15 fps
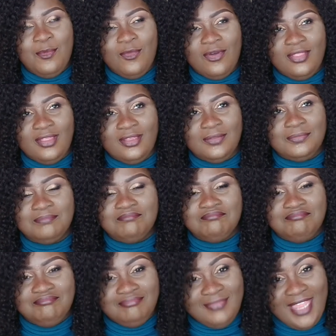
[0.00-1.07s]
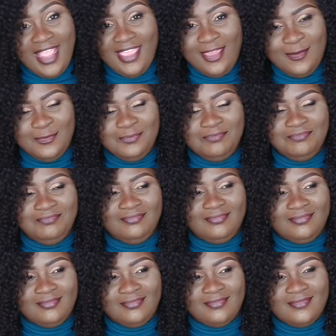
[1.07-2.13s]
girl.
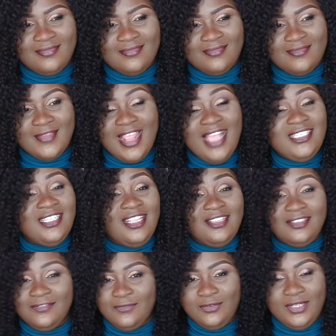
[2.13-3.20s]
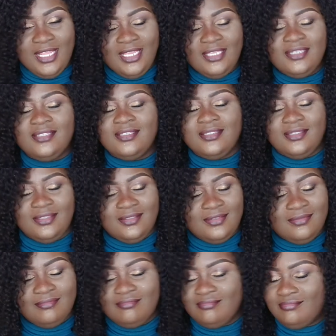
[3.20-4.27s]
Her channel is fun, like, she's...